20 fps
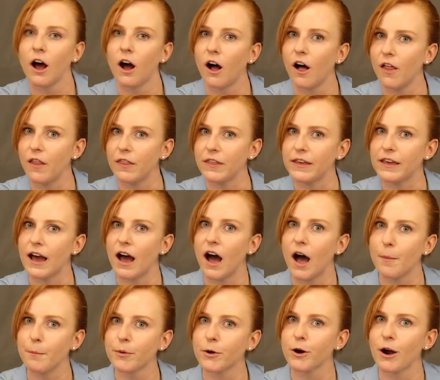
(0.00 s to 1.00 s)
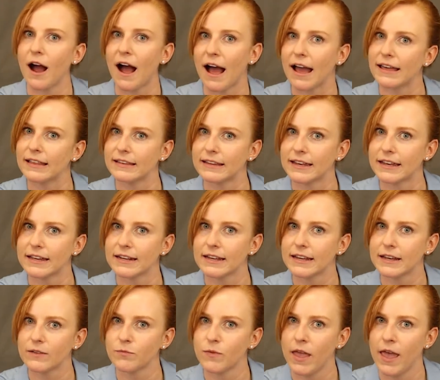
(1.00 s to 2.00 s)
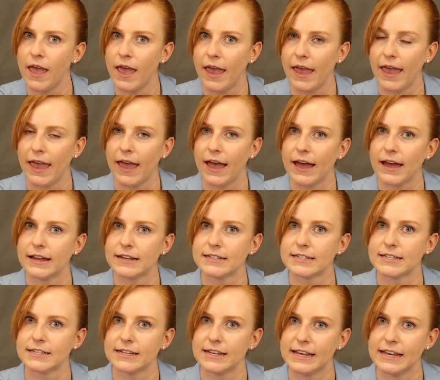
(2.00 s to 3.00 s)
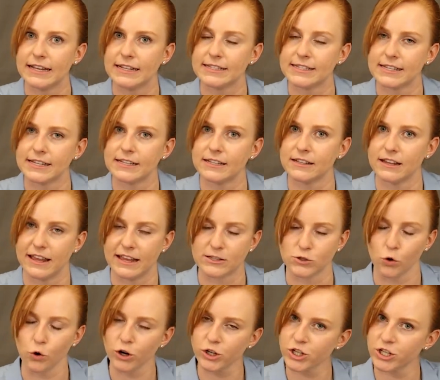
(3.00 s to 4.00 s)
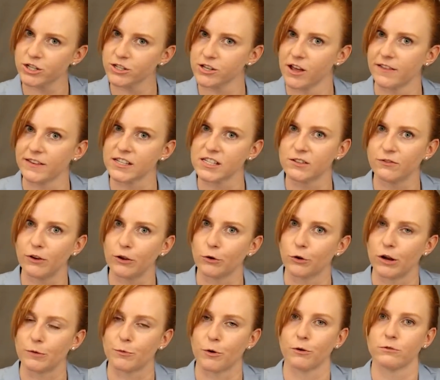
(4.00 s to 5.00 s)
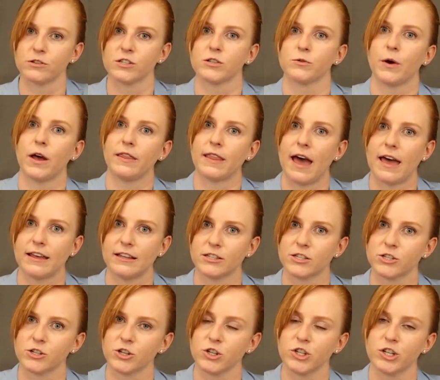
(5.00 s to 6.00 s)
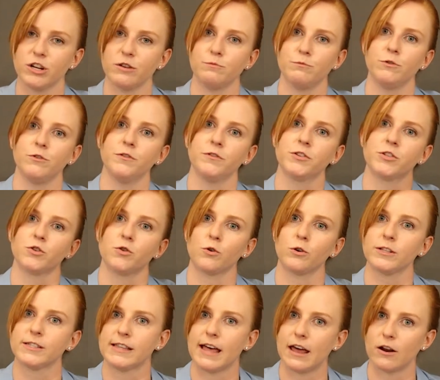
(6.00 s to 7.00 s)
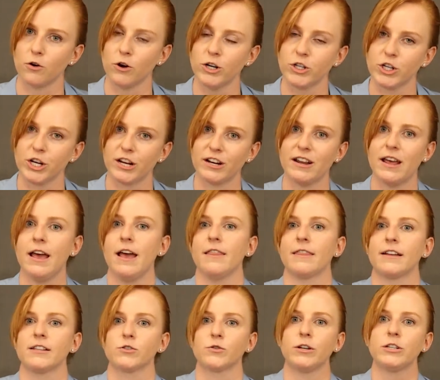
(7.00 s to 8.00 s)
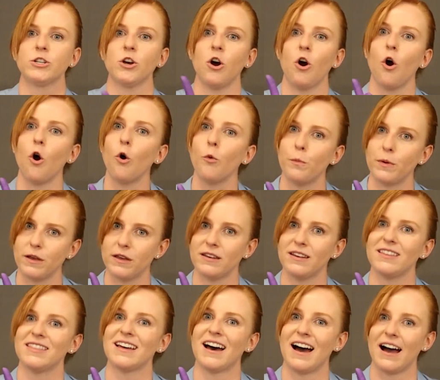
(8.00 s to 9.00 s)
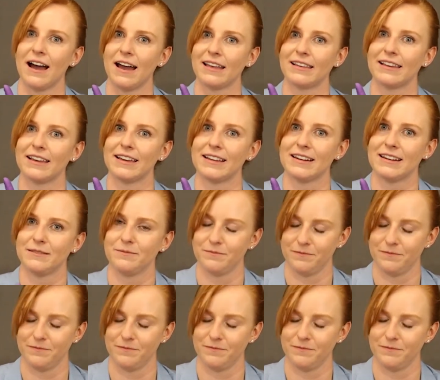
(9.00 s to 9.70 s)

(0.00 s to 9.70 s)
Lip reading: on the upper eyelid, and its origin is on the sphenoid bone, so when that insertion moves towards that origin, that's going to open the eyelid.